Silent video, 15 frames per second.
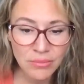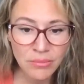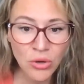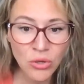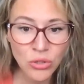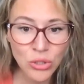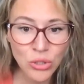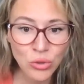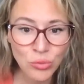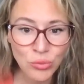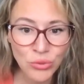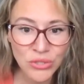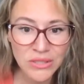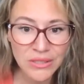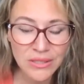mostly to
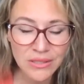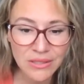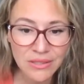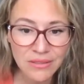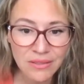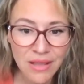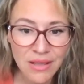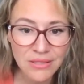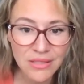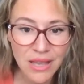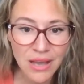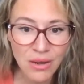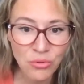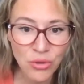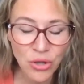predict, and that's
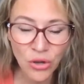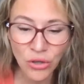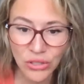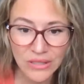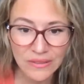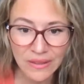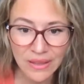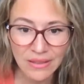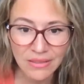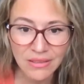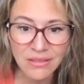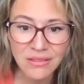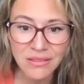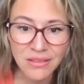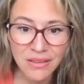how we got
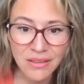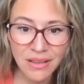connected.